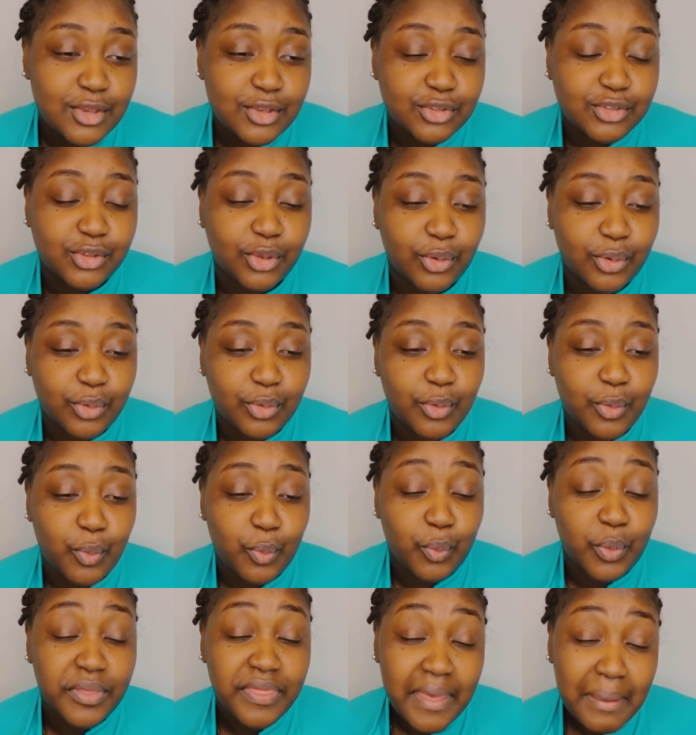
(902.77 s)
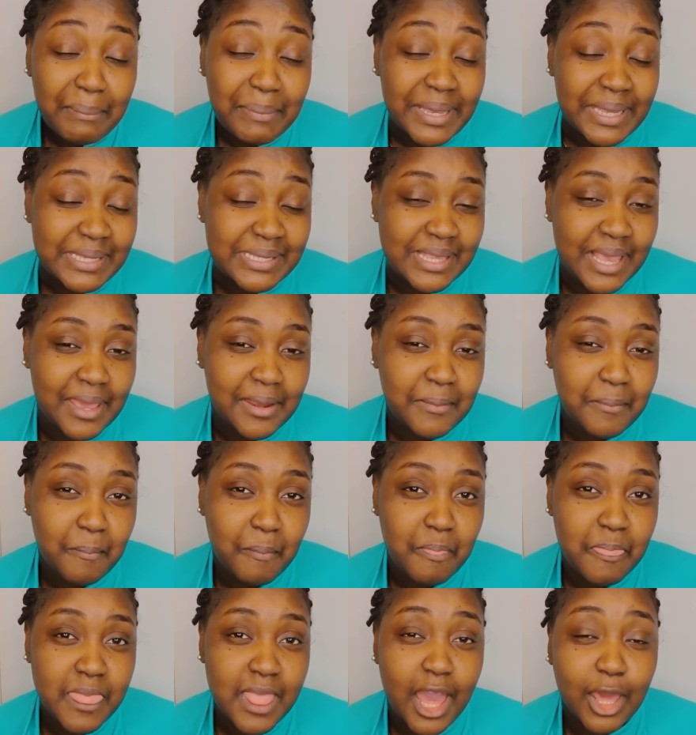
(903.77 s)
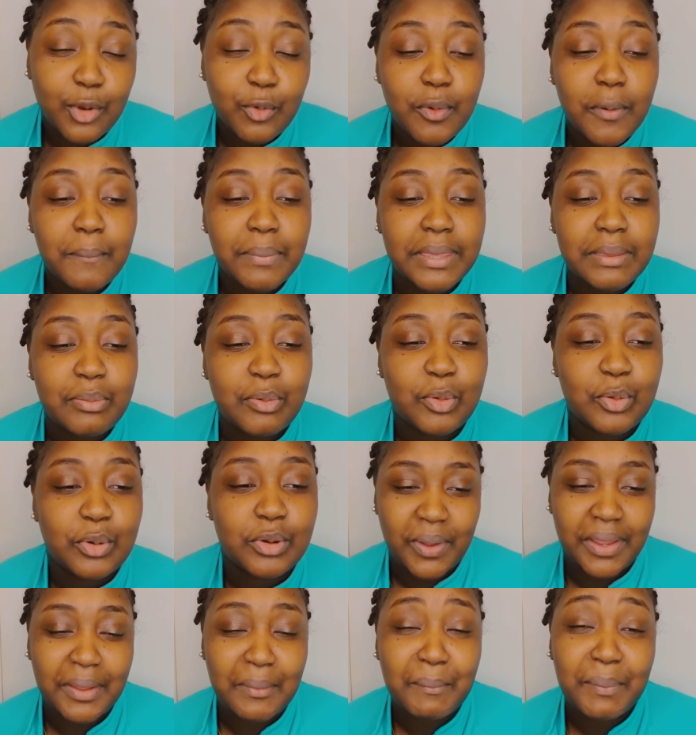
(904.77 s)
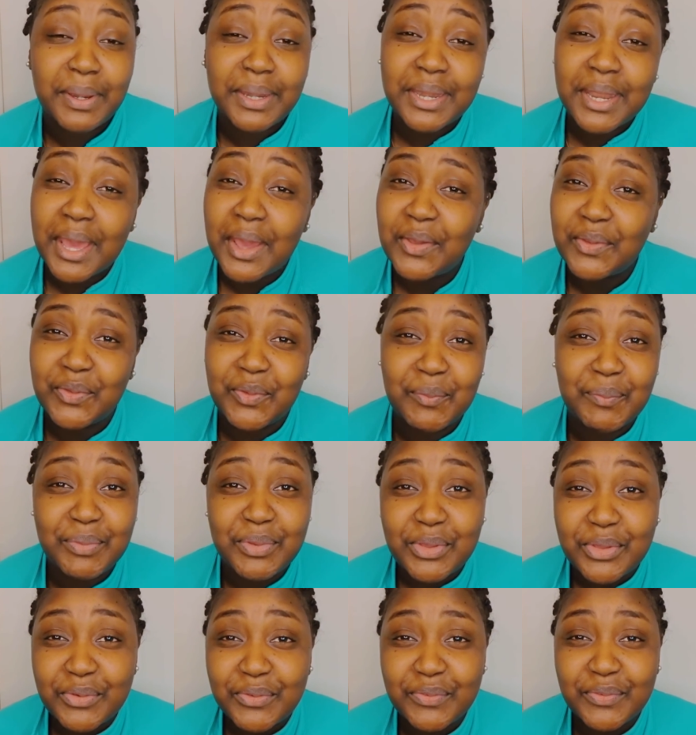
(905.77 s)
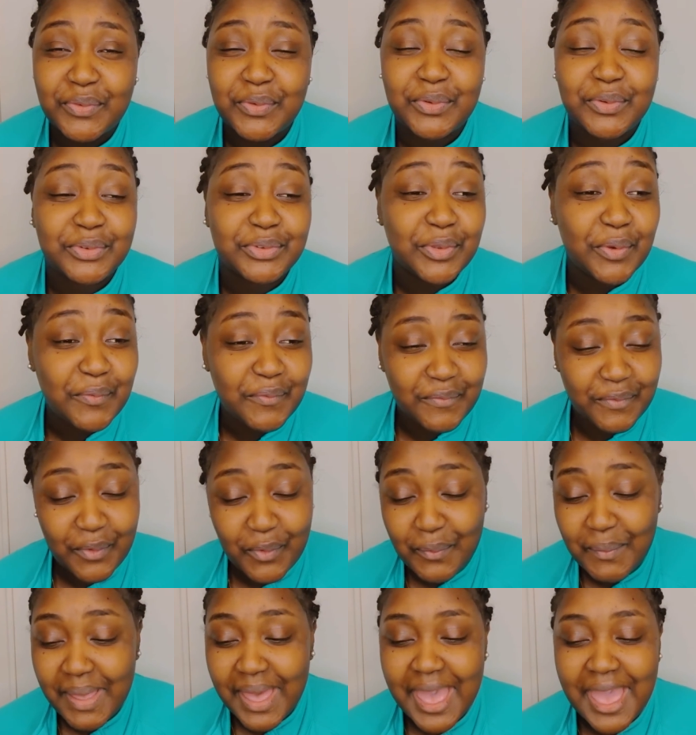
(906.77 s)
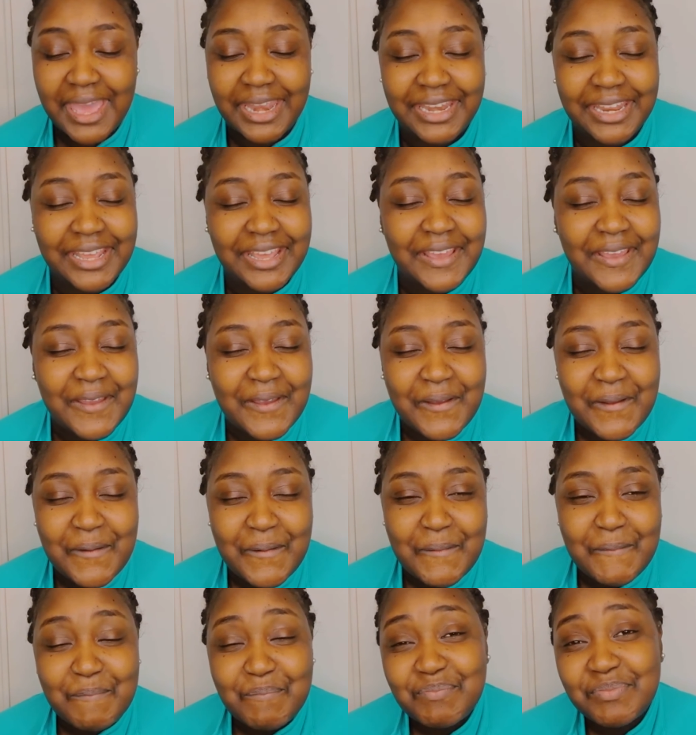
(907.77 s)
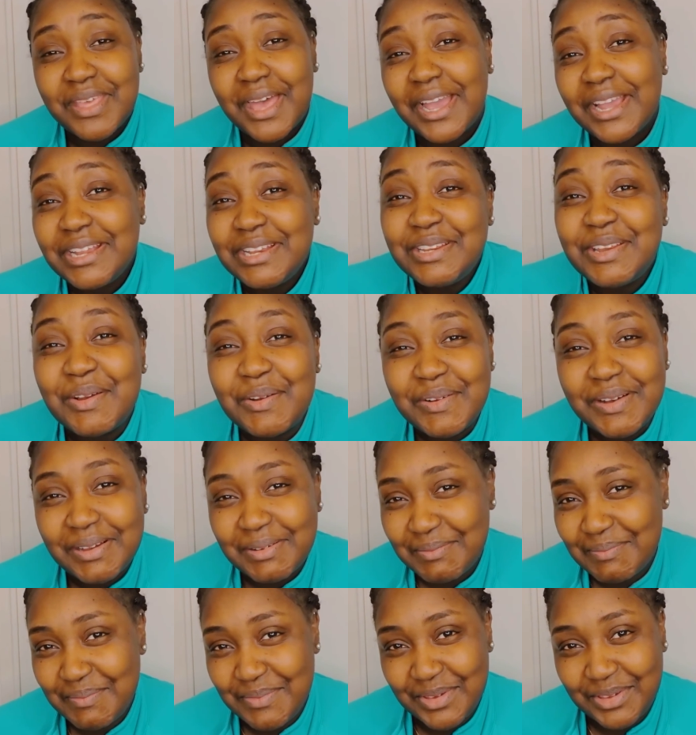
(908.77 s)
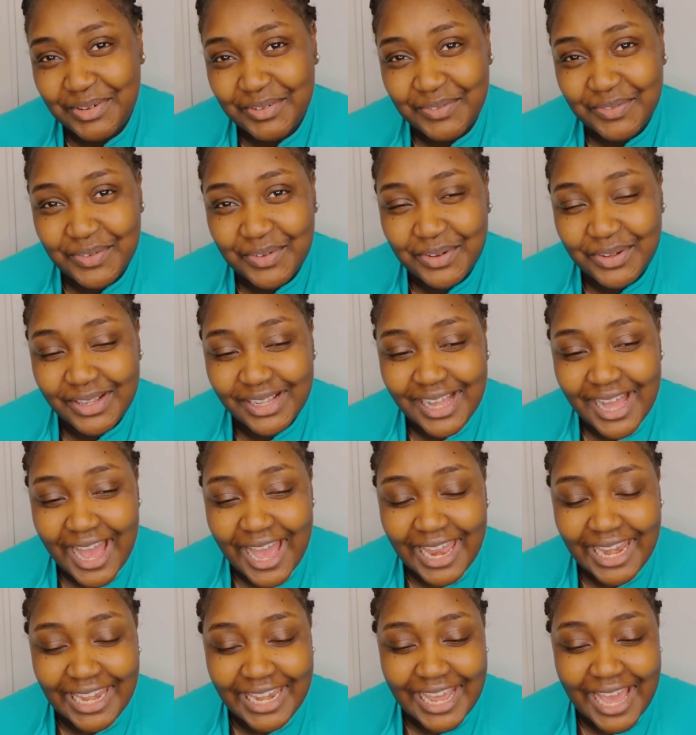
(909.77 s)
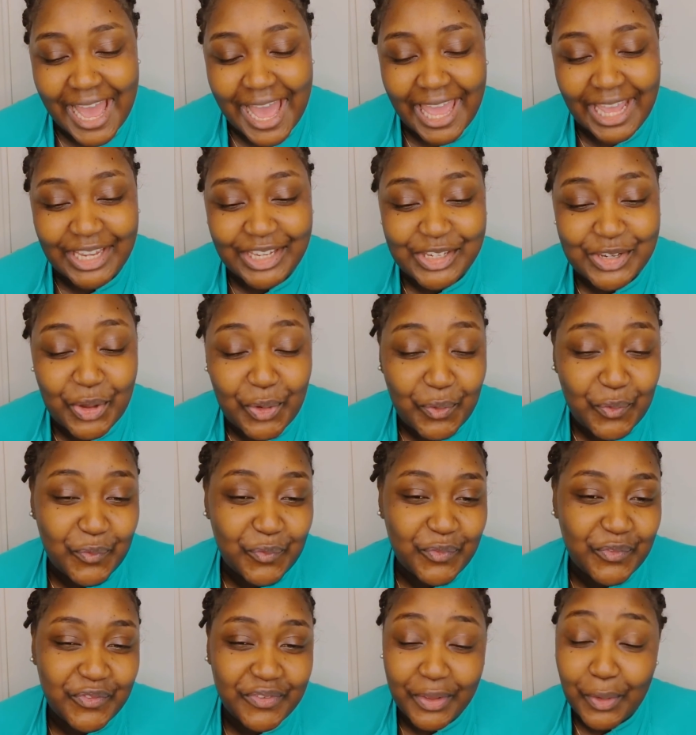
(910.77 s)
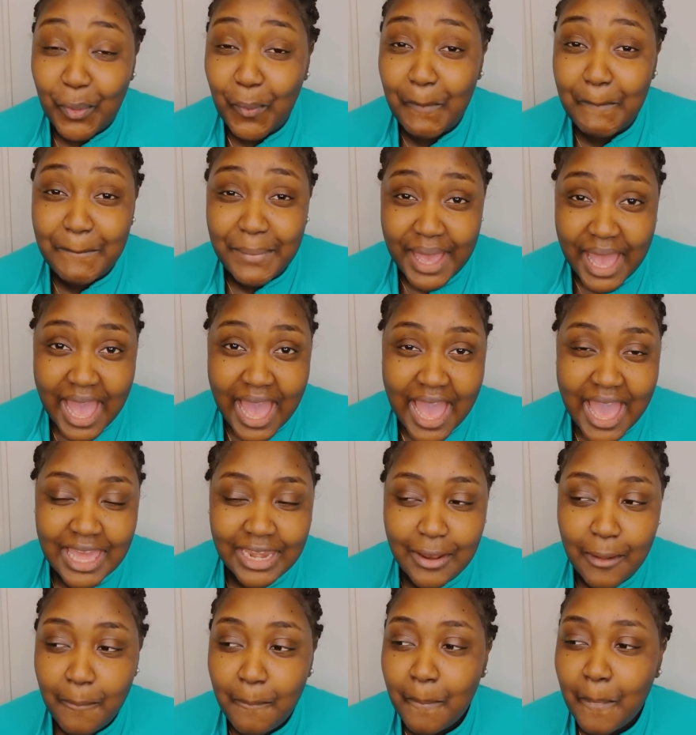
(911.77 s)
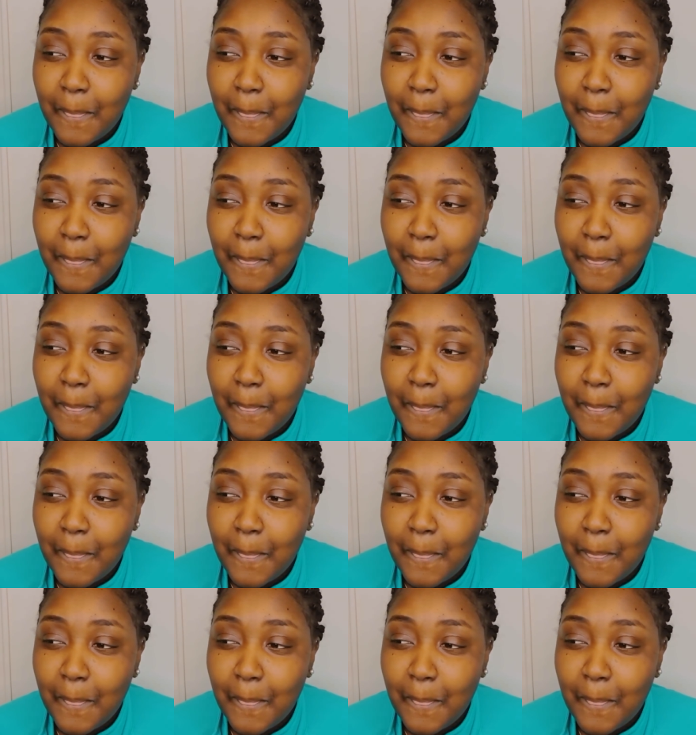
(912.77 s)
So with that being said, I don't want people saying, but now you're beautiful, don't feel bad. I know I'm beautiful and I don't feel bad.